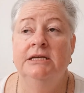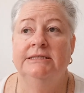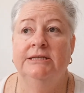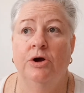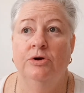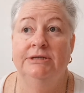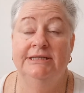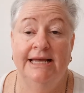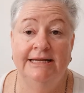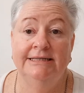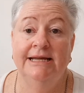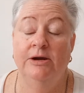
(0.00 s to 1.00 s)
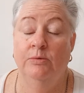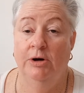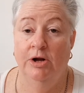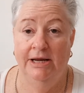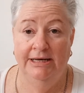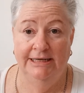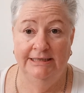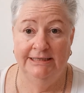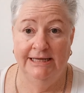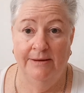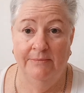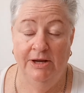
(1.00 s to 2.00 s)
So Saturday, when I need to
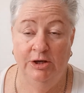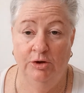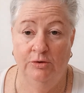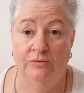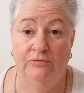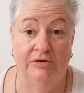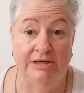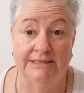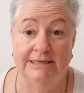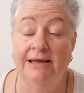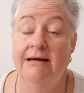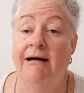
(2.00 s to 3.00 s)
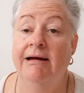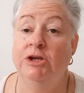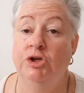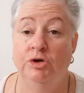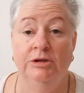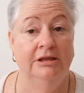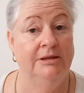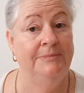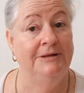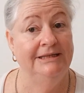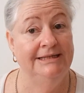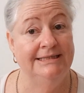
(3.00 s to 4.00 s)
get my new visa, I knew that the
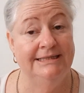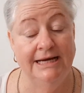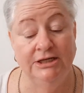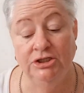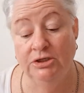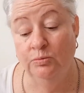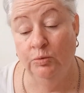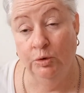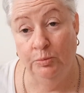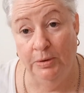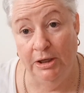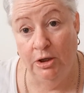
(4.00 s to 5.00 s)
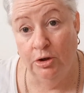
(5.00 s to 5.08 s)
police station would be